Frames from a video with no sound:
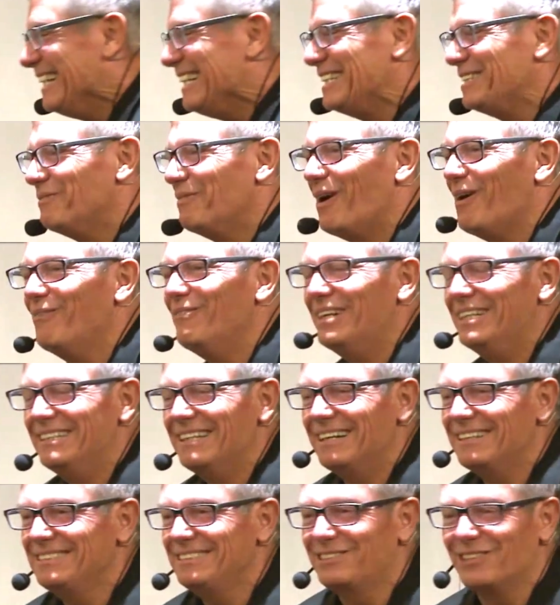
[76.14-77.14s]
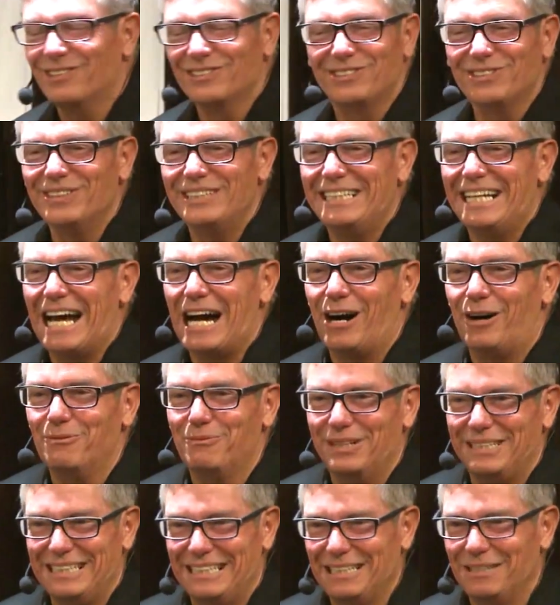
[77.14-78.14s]
In a moment. Don't do it now,
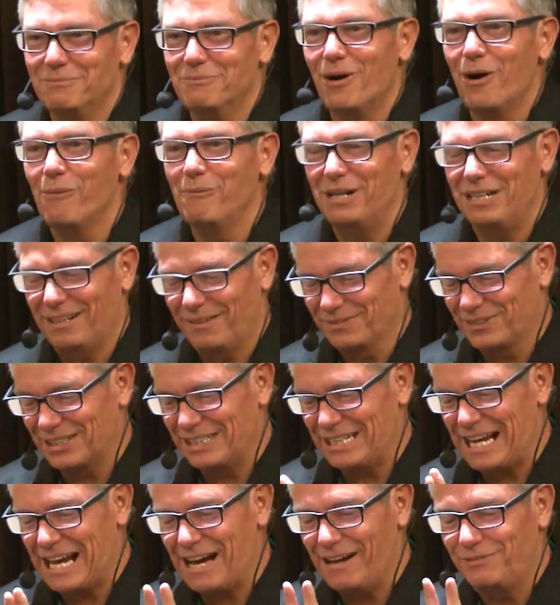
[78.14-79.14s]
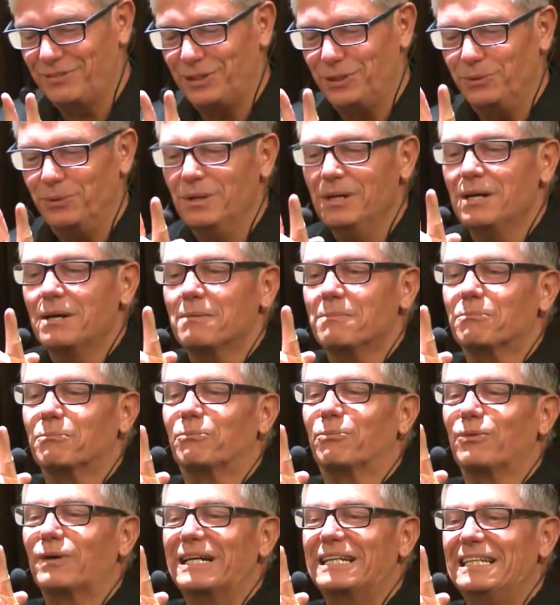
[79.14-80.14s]
but in a moment, I'm going to have you
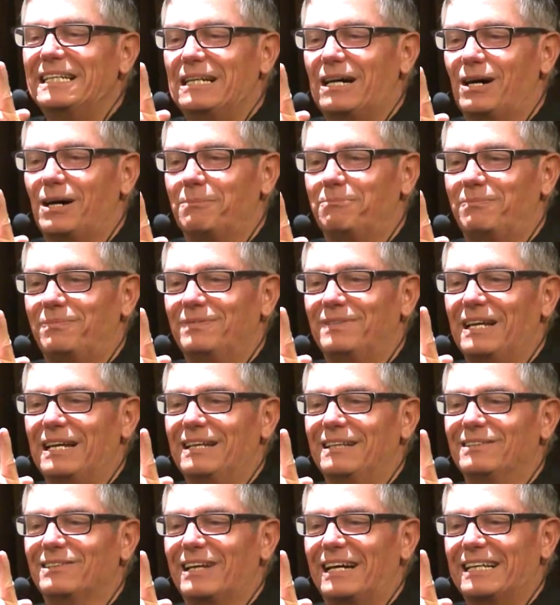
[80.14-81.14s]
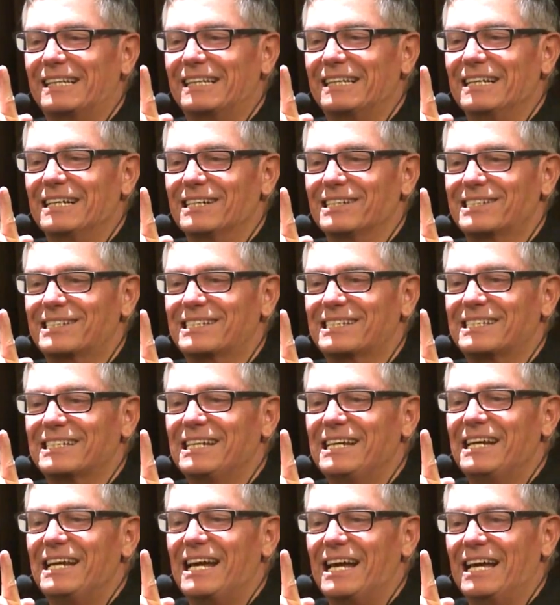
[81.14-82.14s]
bring it up like this
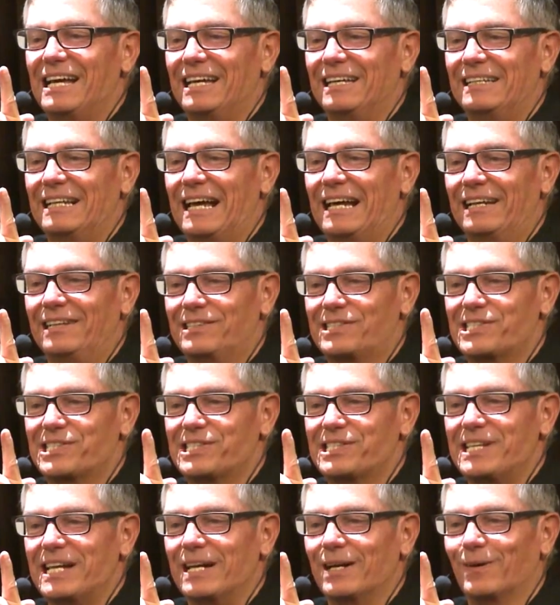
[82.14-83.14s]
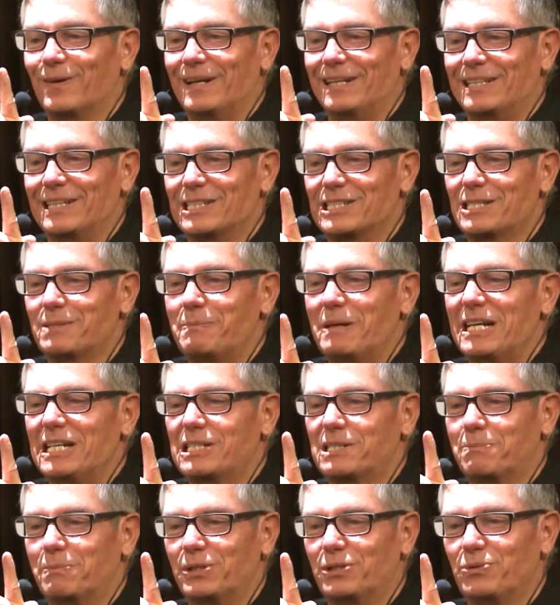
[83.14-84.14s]
and stare at the
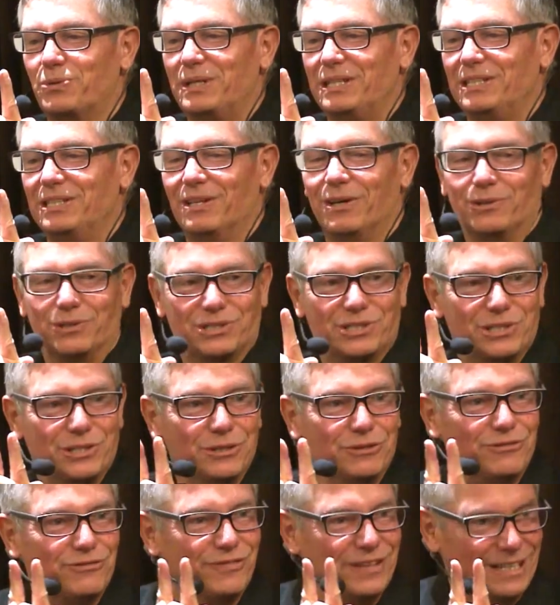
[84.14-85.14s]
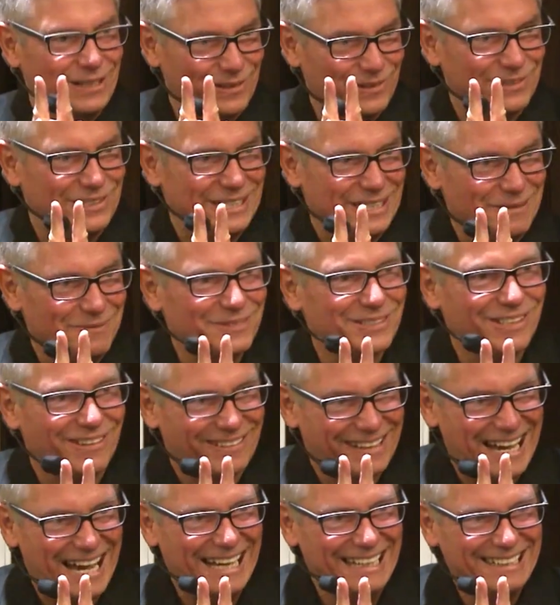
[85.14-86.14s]
space between those two fingertips.
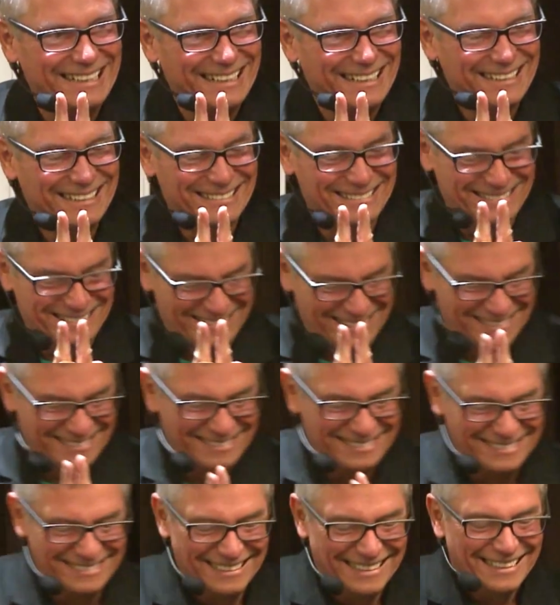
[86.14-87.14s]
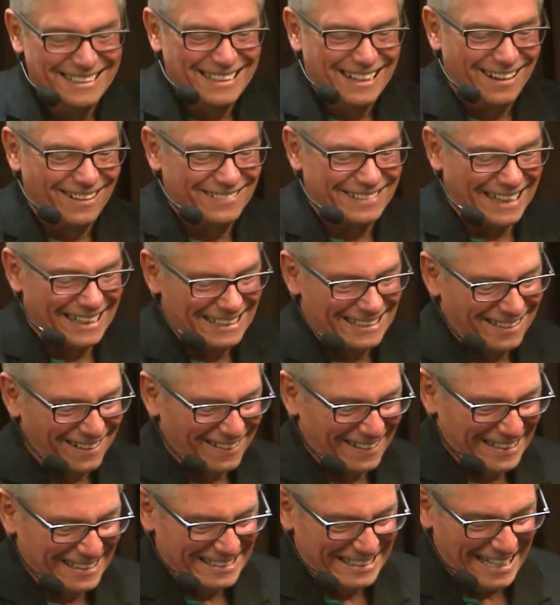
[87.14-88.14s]
Okay? Okay,
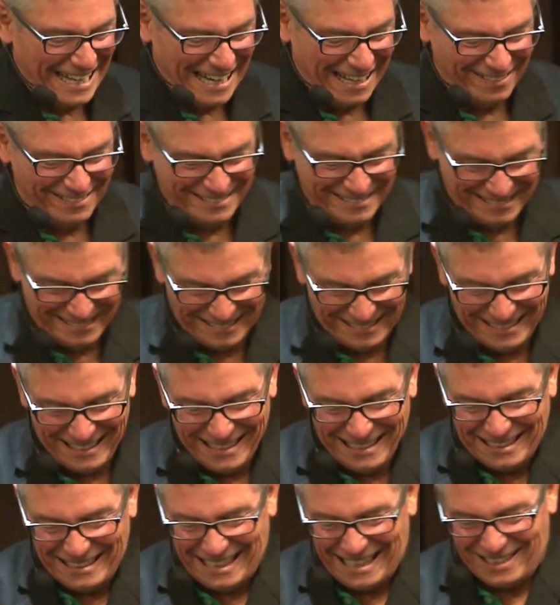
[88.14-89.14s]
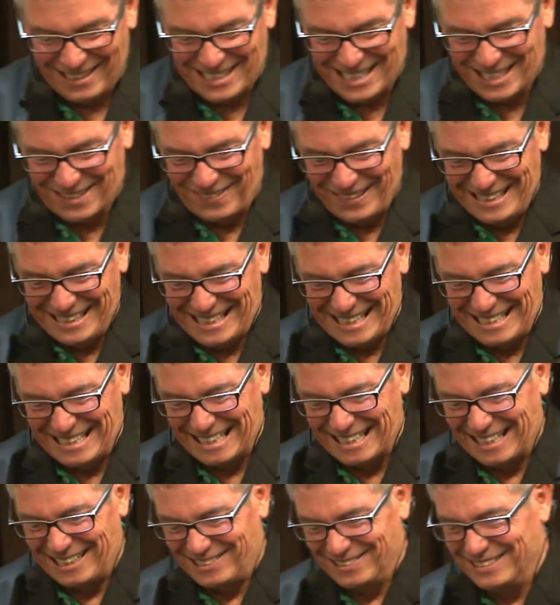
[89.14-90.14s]
all right, now squeeze it
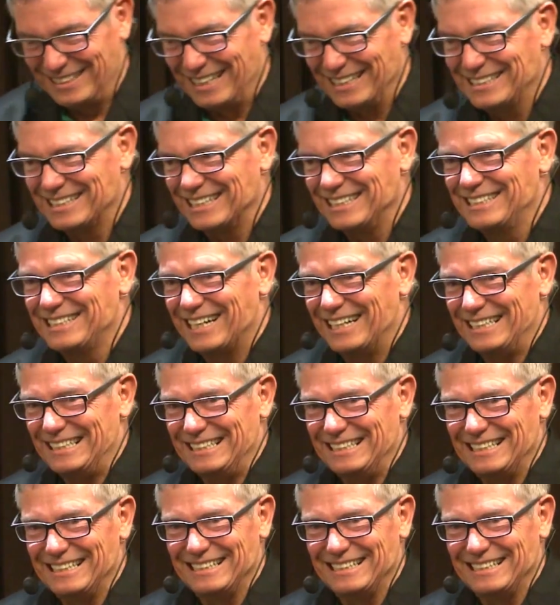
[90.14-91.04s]
together nice and tight.